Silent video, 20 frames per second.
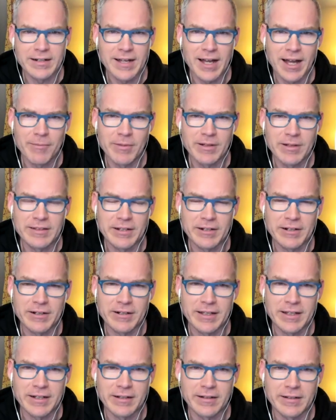
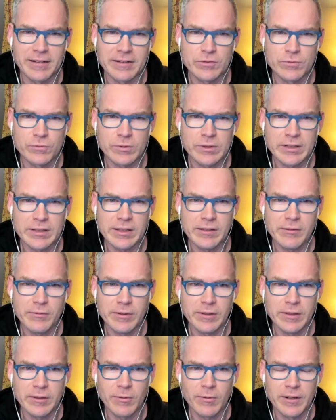commentary and it's really
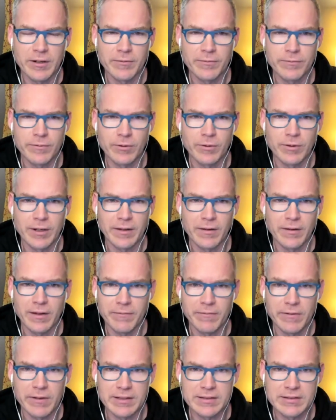really wonderful i
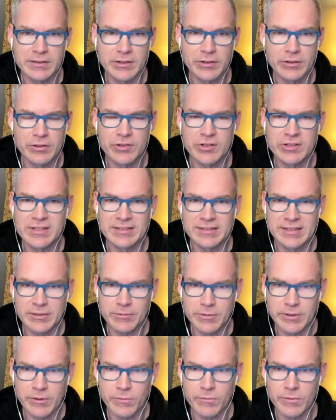love these you know just sit
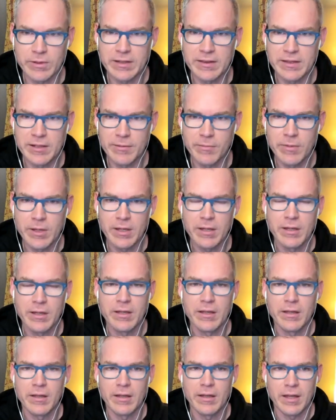with read them
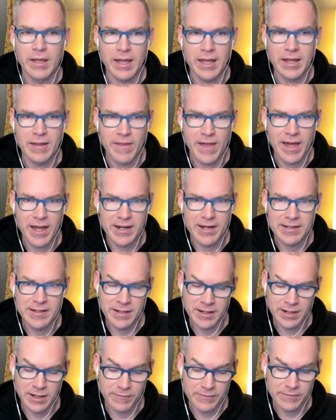and that
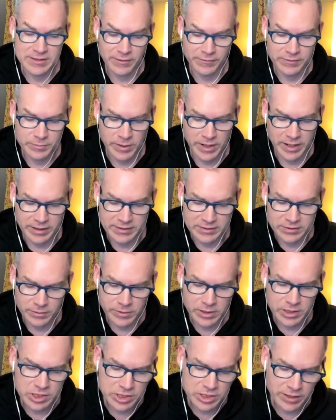in and of itself is practice so i'm
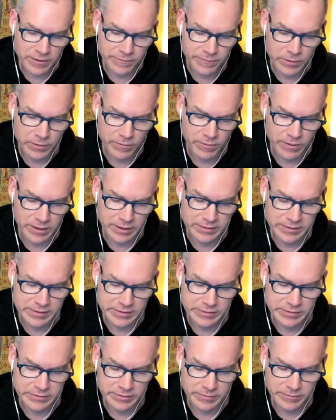going to share a few
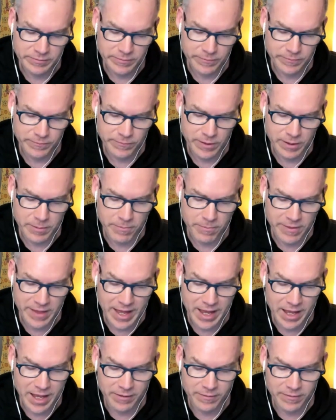things from
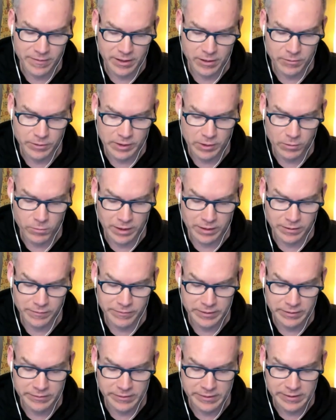that that are really
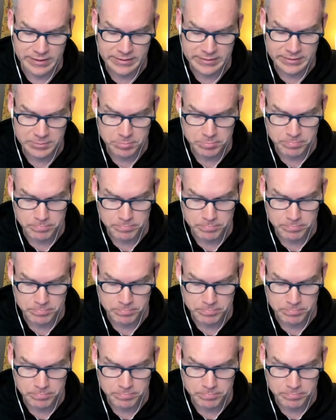relevant to this